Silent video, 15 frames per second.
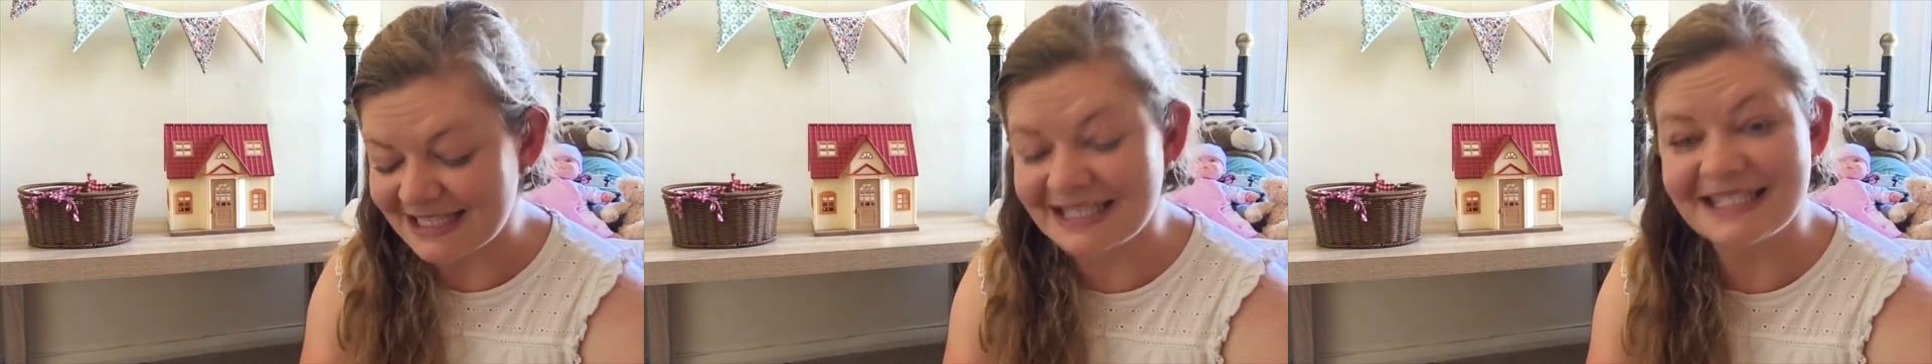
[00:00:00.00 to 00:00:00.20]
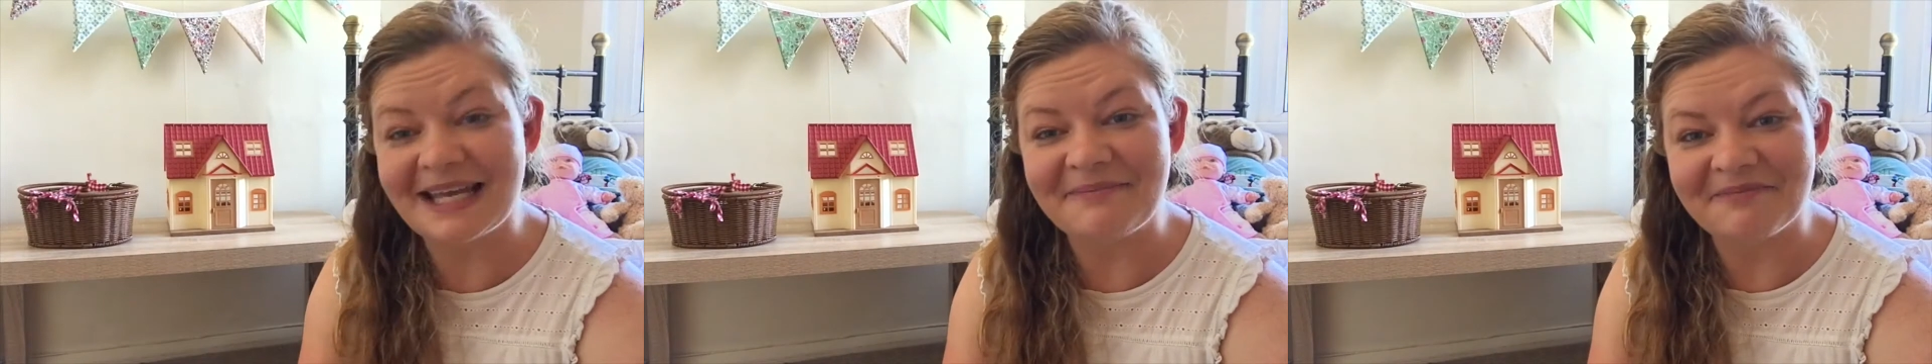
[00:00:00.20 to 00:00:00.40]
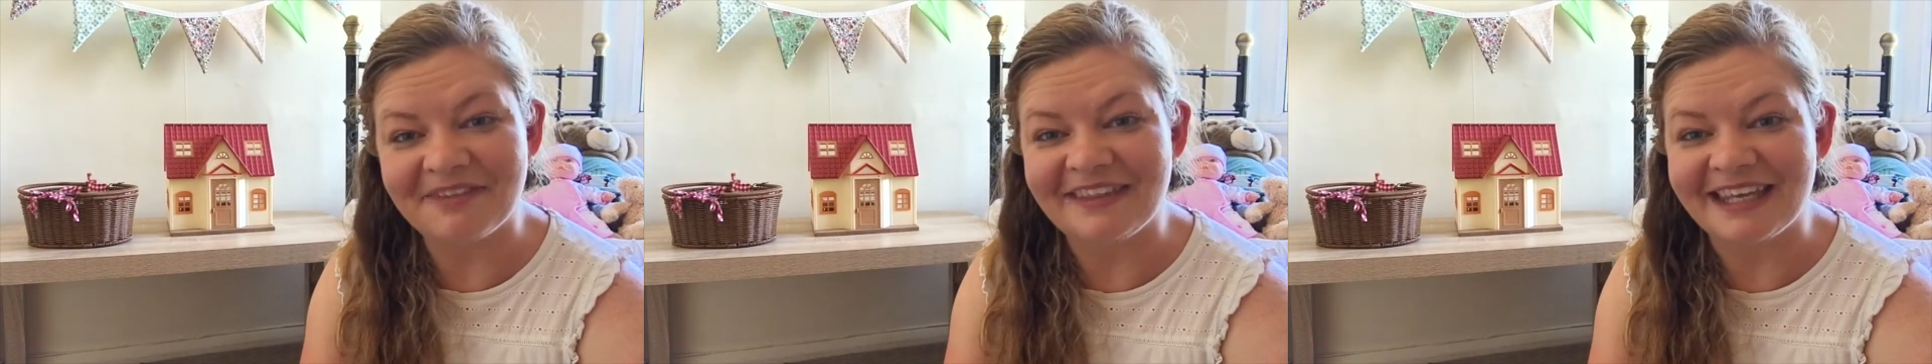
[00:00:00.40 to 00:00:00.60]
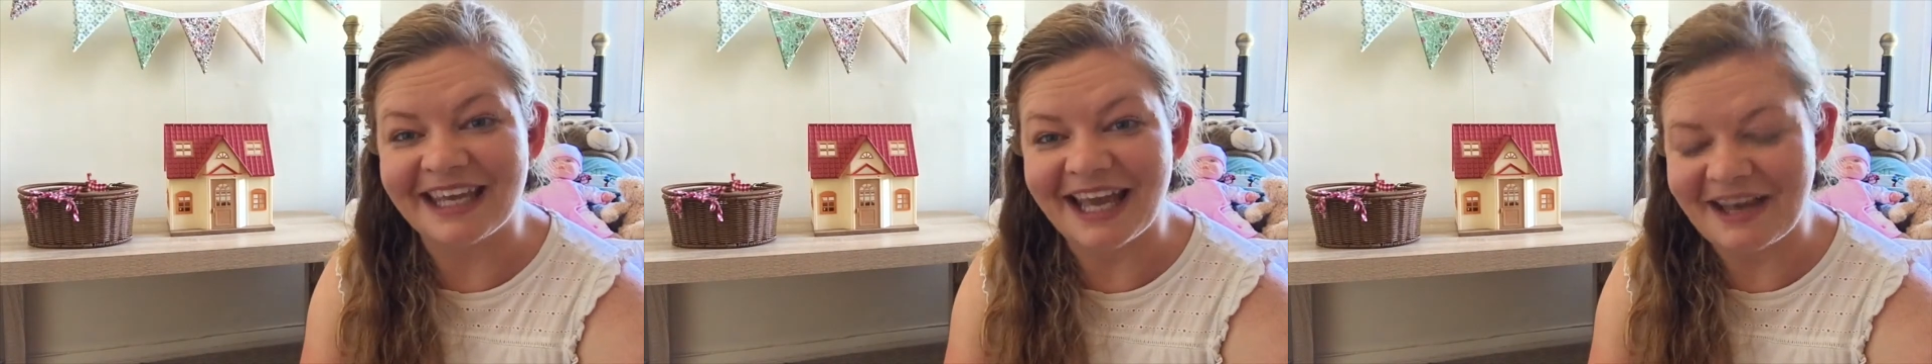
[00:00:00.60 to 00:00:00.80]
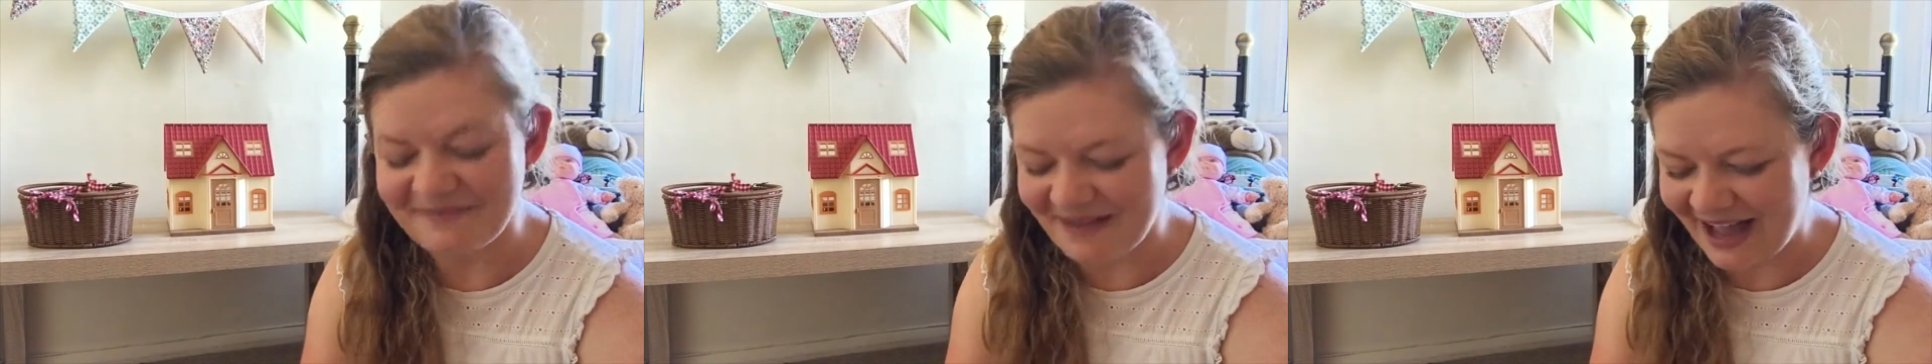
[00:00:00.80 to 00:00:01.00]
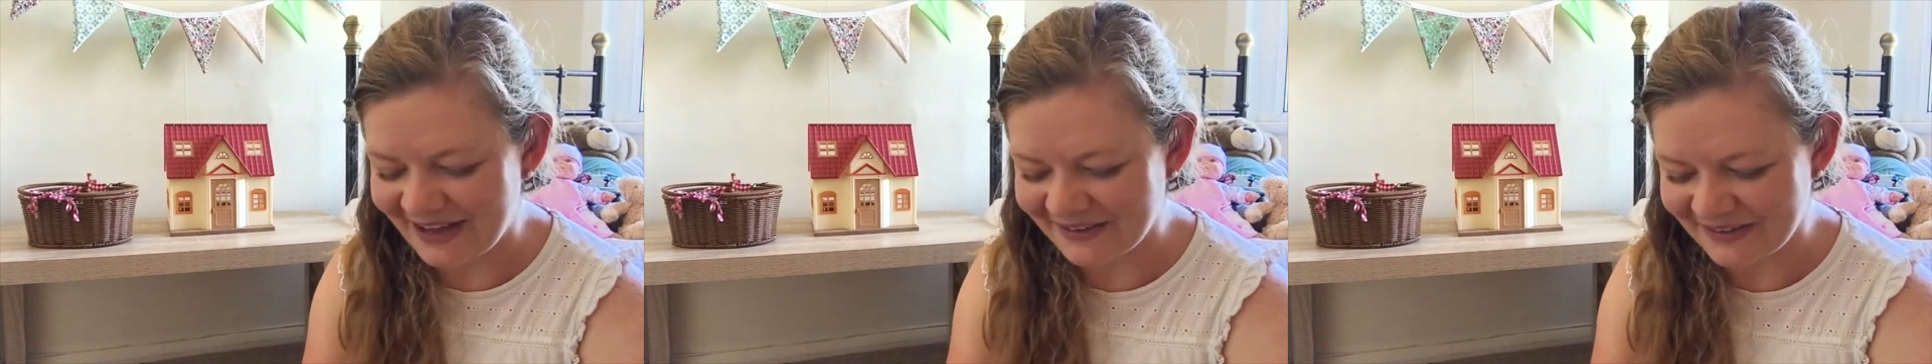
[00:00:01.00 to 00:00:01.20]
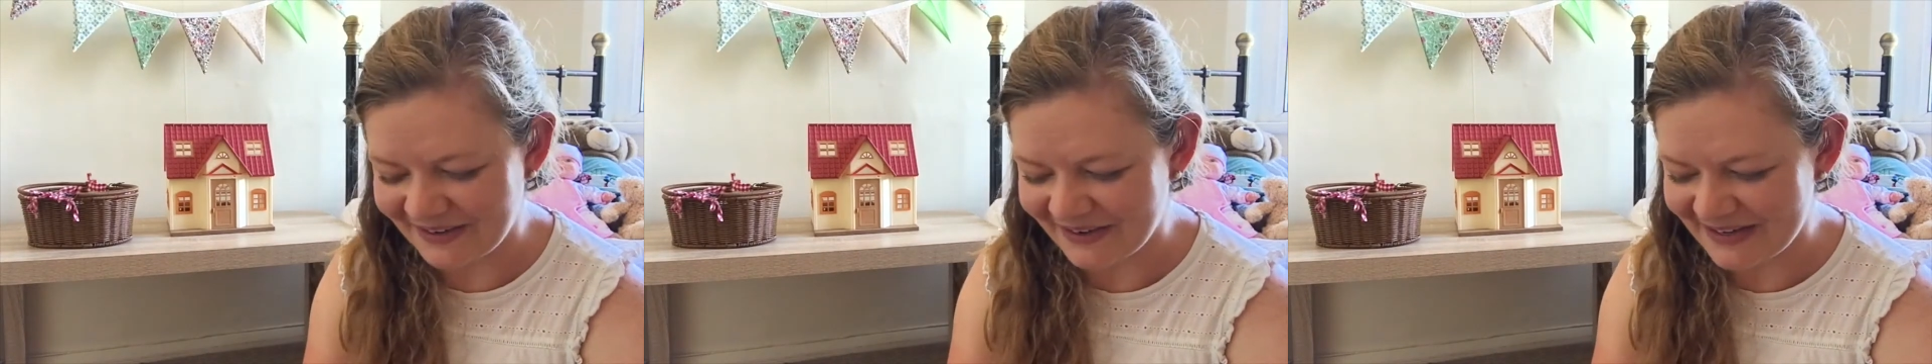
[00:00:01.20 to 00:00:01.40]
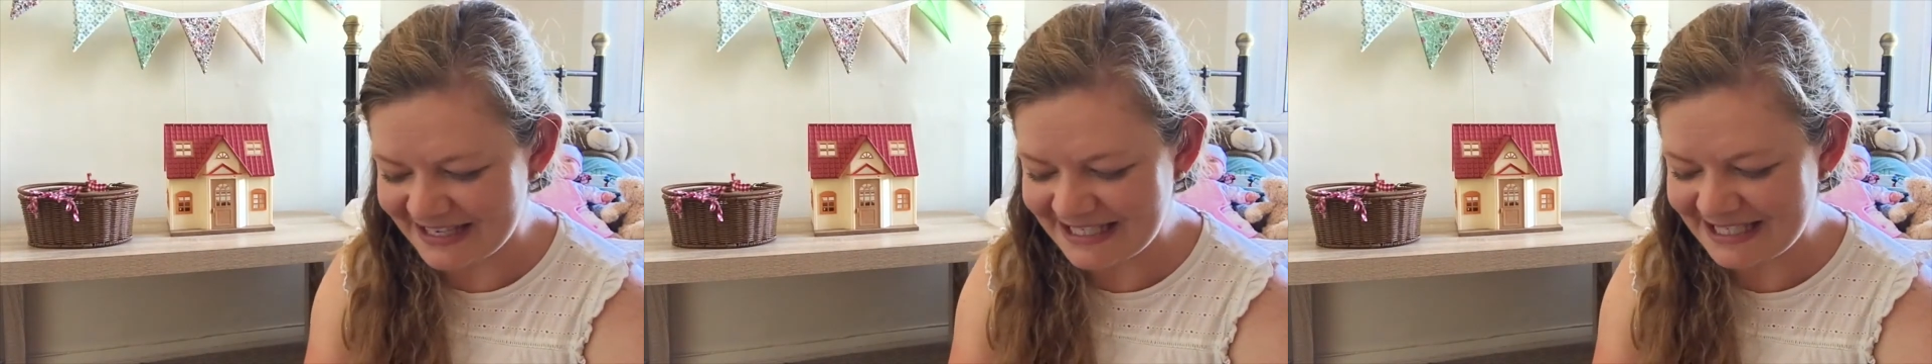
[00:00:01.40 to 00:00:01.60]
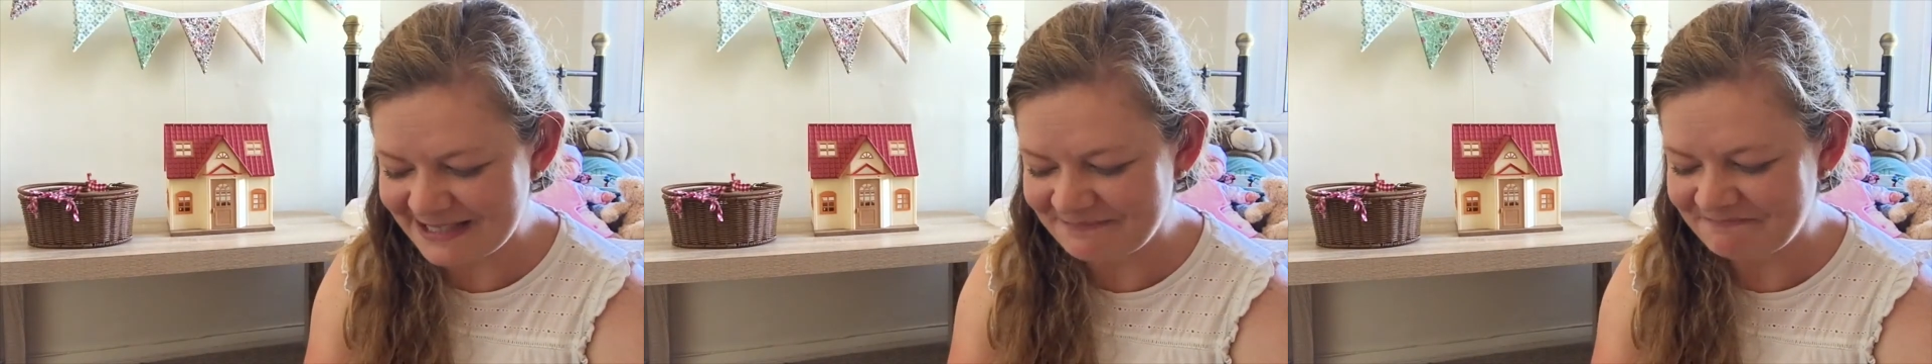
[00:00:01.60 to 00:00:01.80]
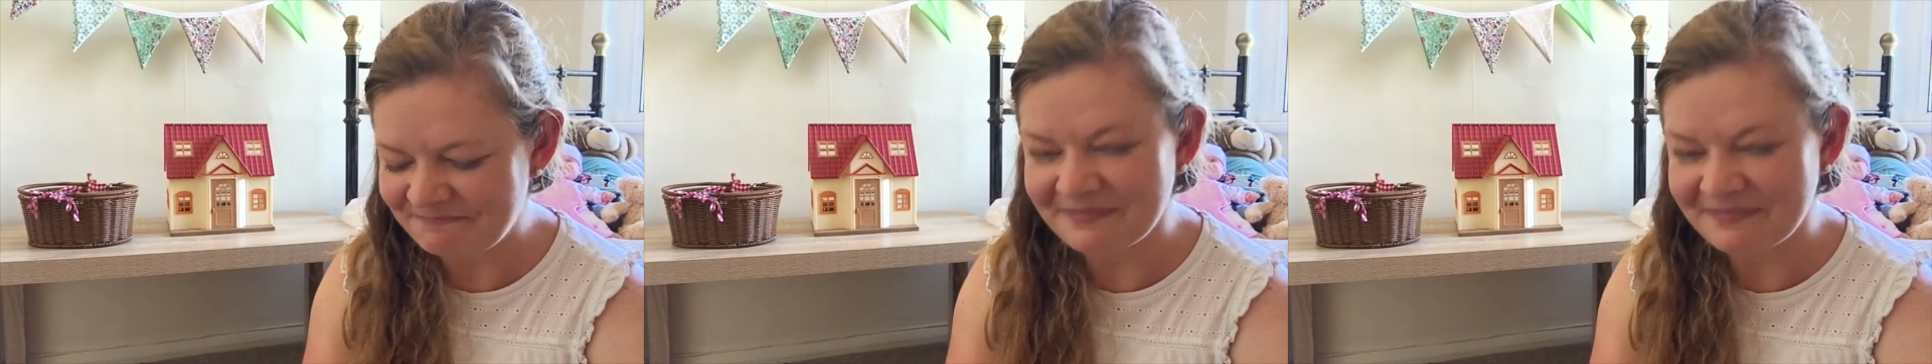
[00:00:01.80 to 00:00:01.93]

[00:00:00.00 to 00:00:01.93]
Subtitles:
something about gods.